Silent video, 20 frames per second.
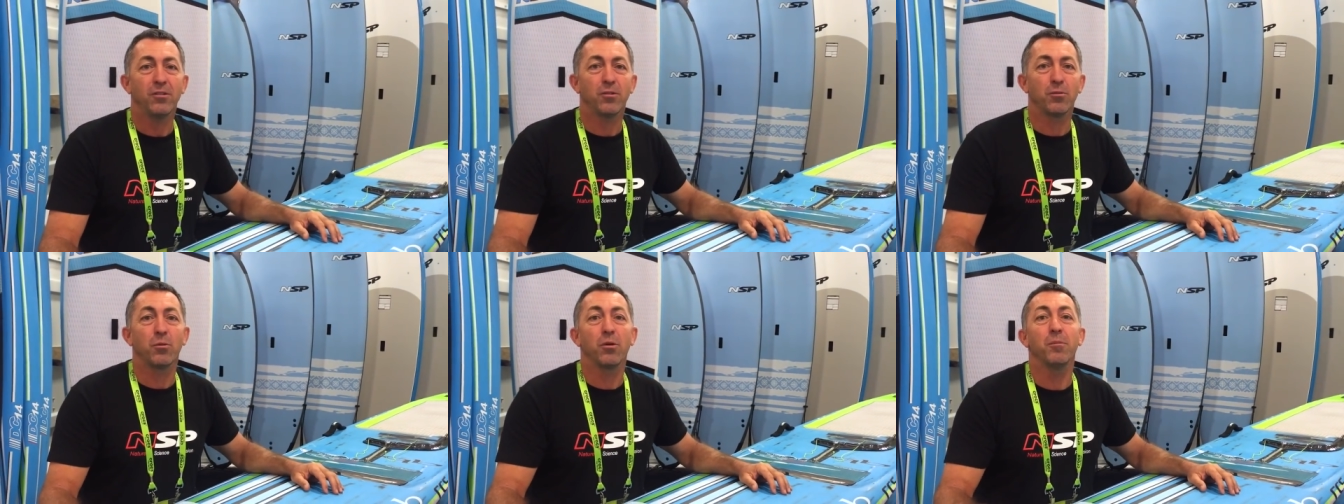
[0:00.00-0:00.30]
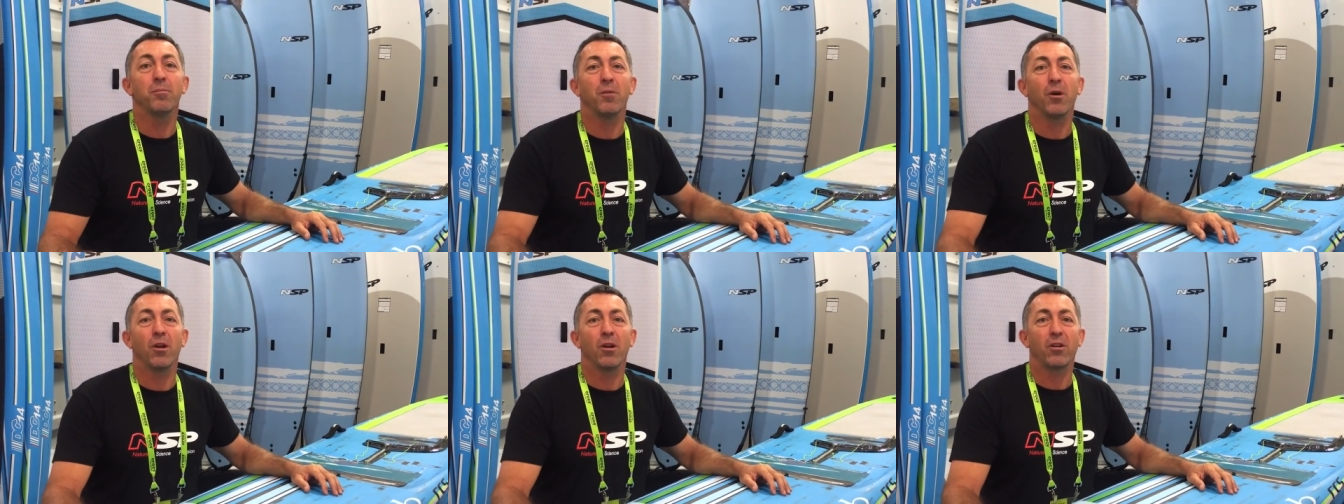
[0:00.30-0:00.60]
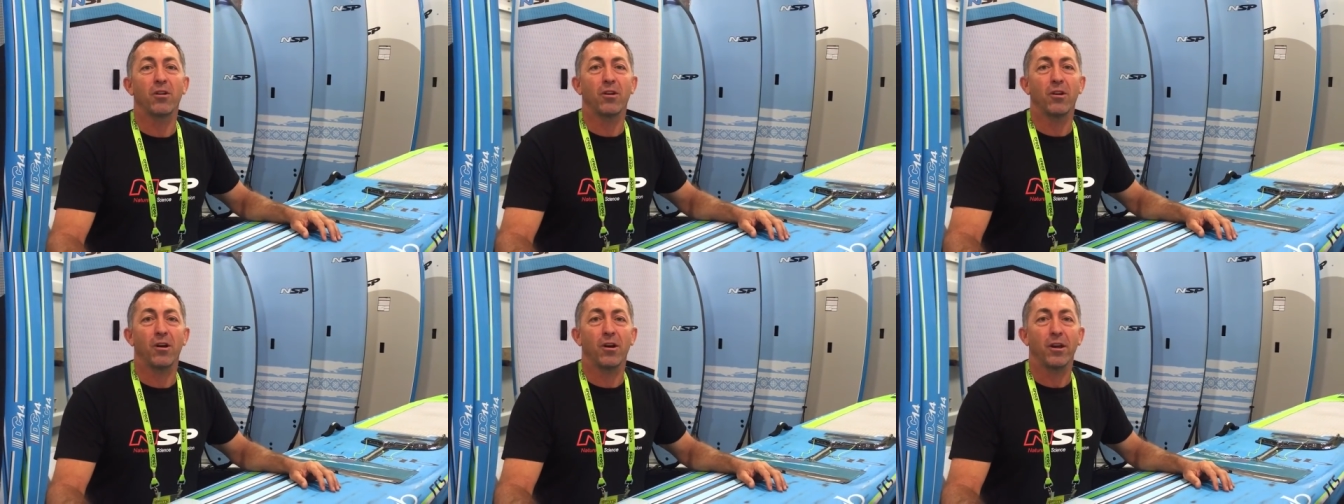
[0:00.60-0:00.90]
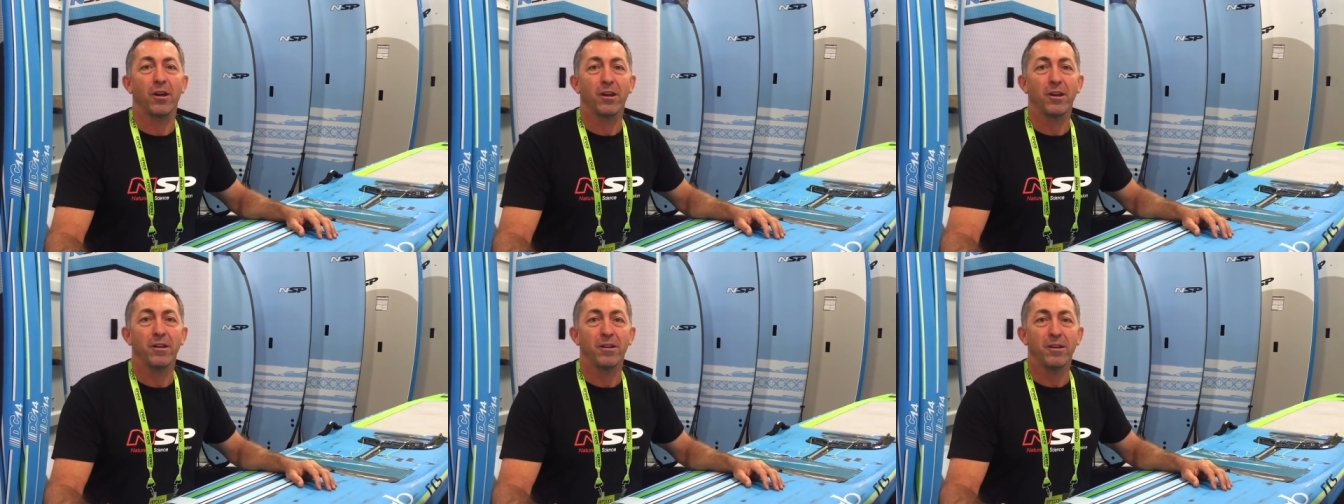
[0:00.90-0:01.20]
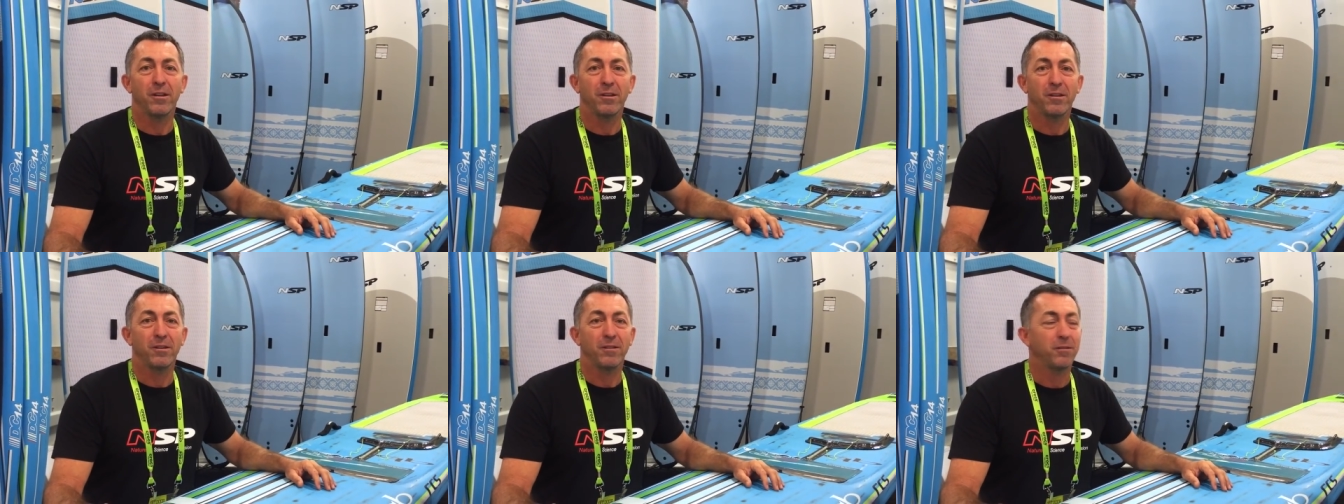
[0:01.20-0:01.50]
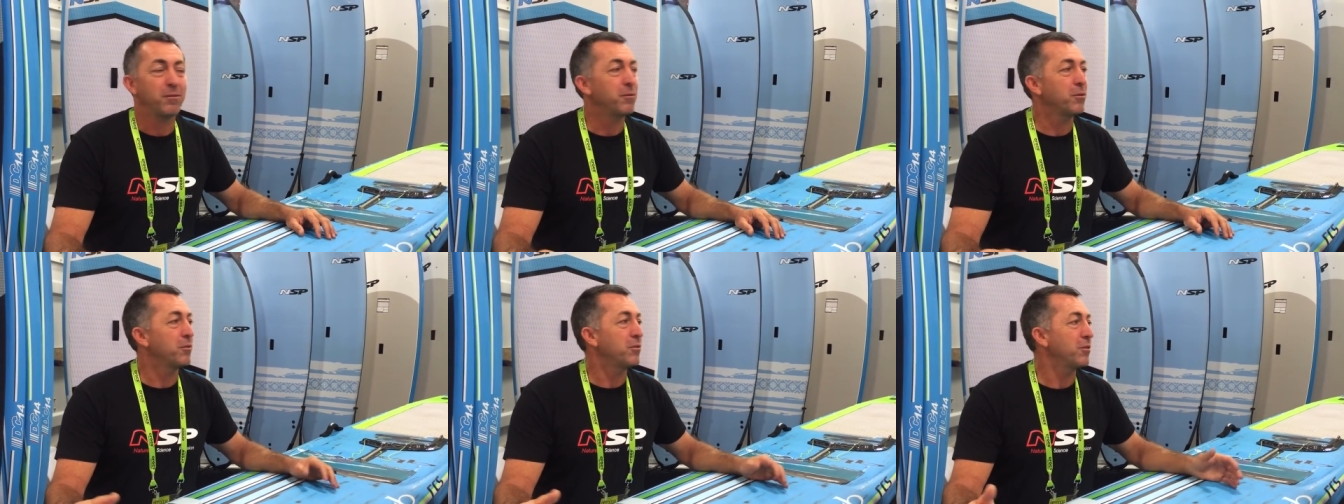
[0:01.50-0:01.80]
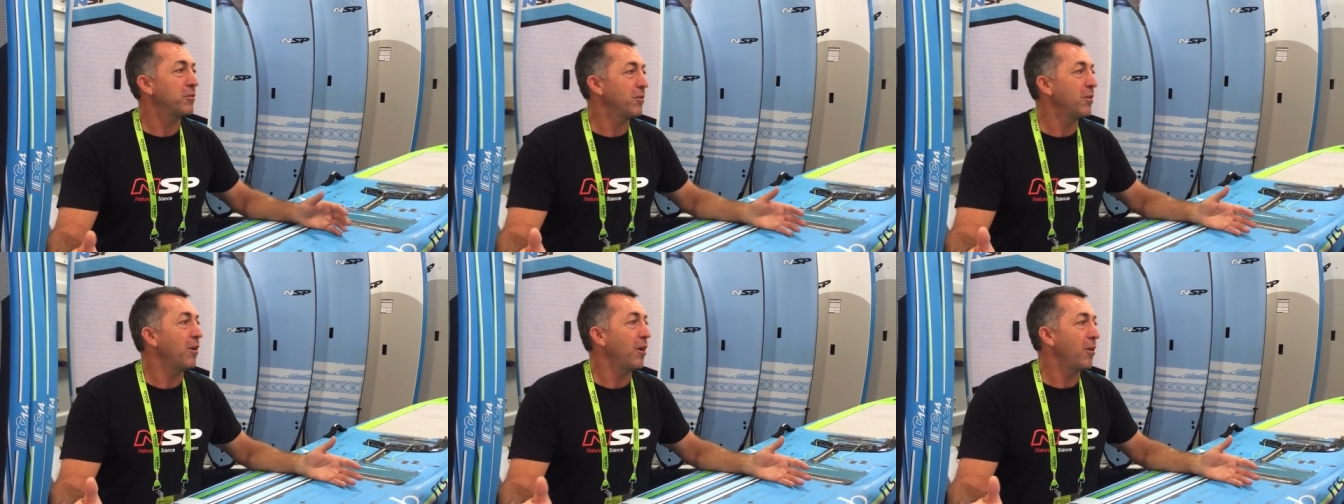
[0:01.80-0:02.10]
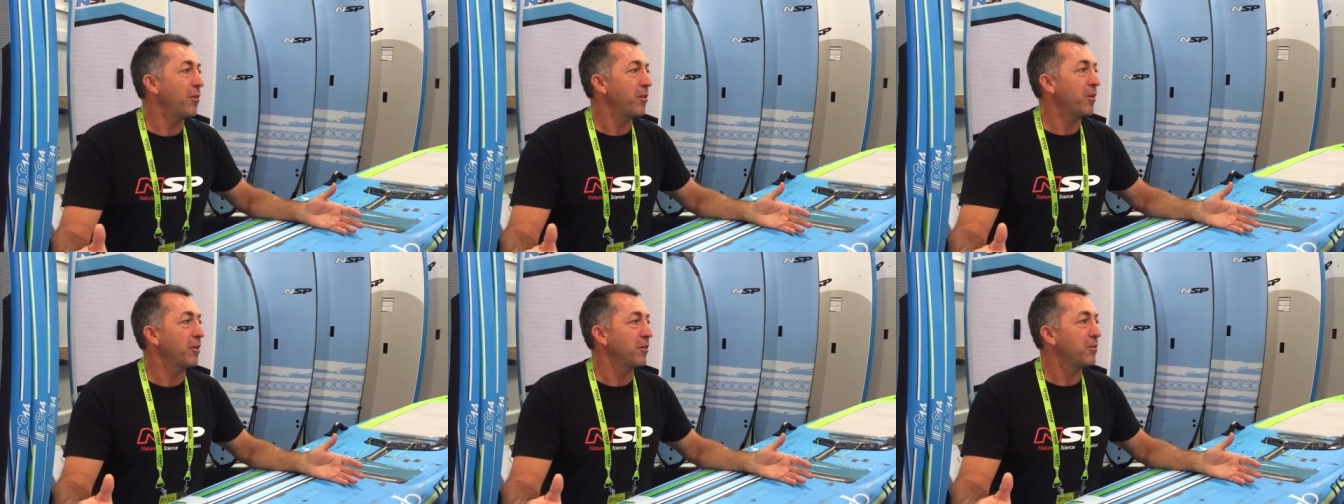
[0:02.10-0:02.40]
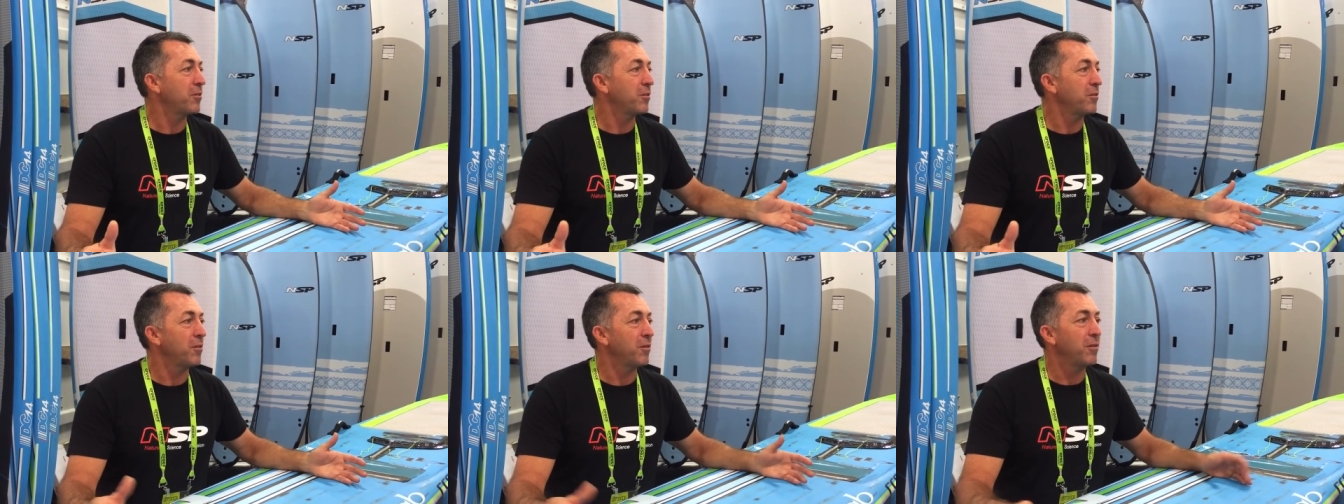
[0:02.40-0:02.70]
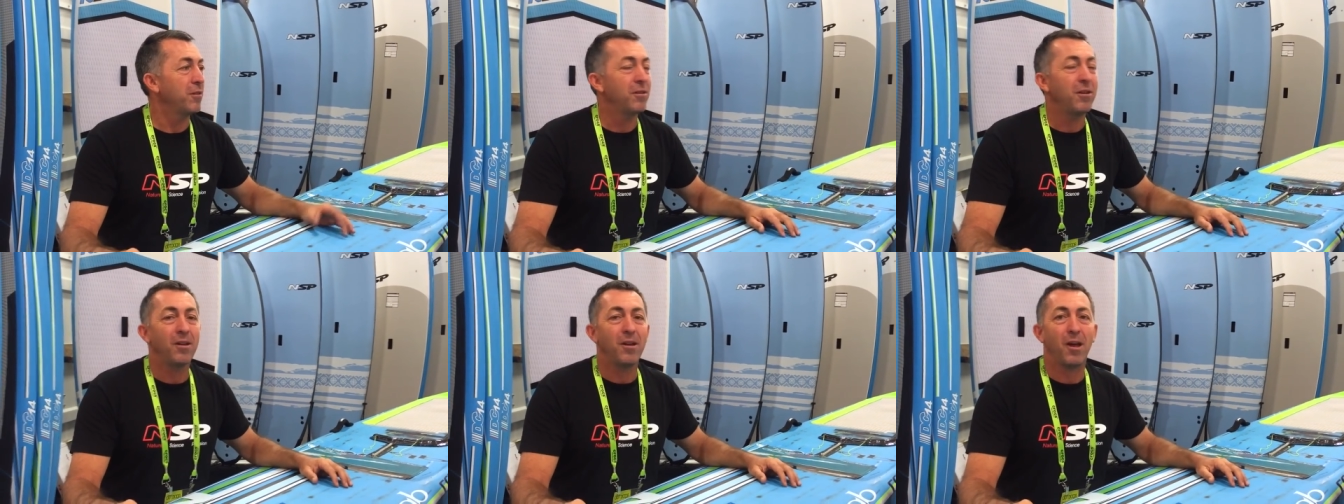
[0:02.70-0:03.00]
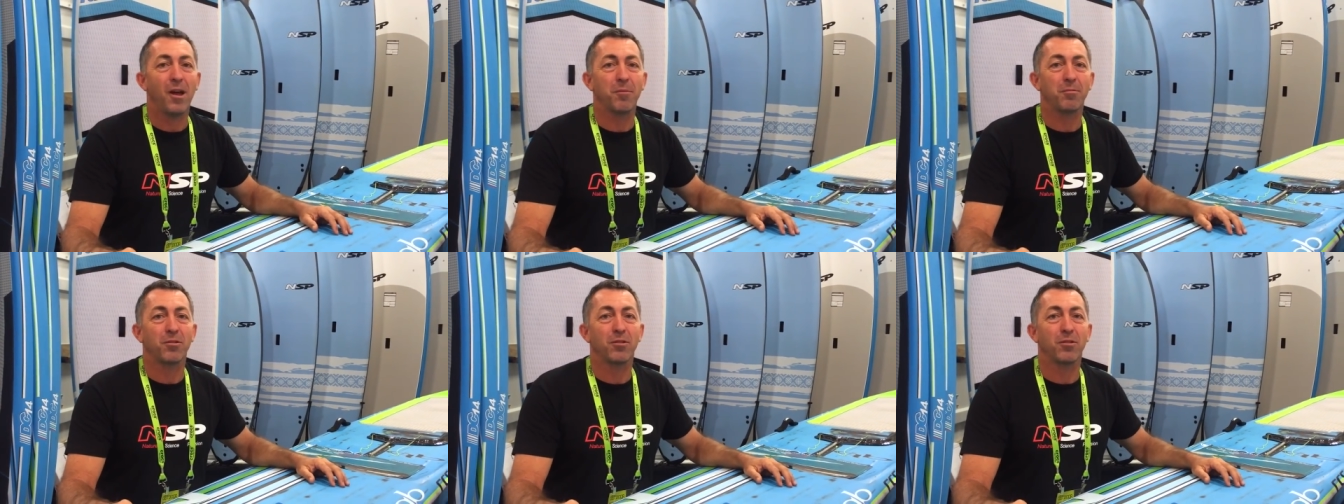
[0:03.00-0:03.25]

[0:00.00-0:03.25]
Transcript: to win Molokai. Absolutely.